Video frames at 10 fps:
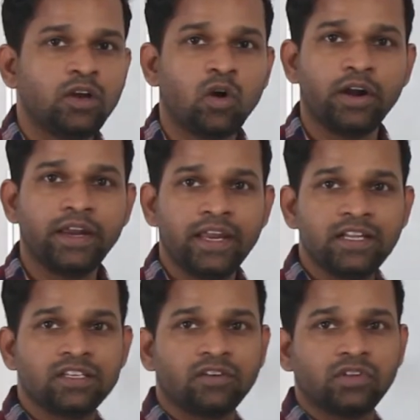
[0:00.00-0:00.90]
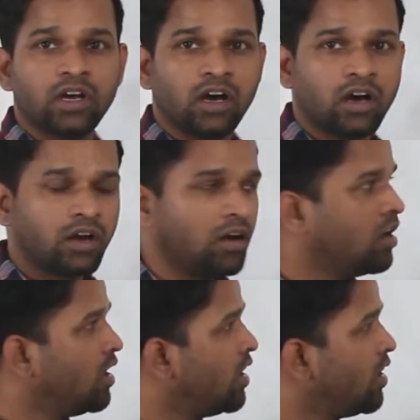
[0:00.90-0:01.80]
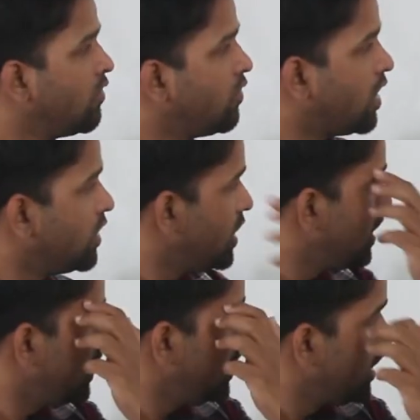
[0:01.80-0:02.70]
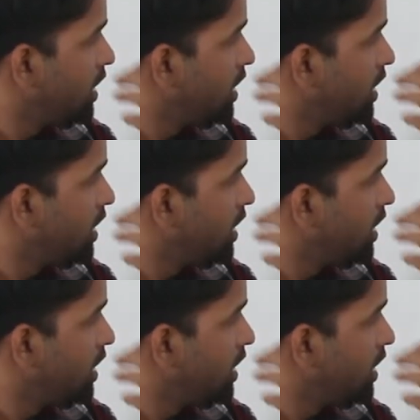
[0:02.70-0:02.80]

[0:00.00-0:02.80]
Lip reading: coordinates of the R for the